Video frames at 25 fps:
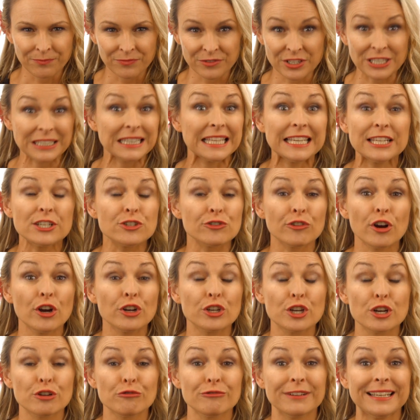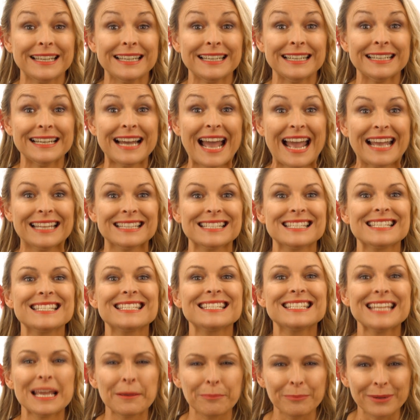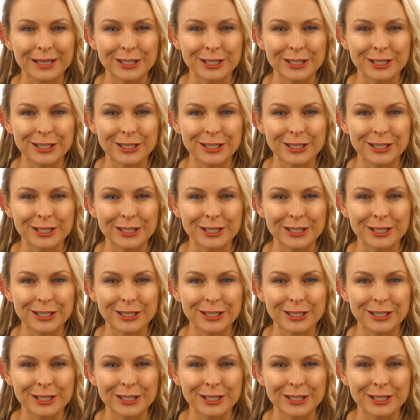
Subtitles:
to lead your own career and step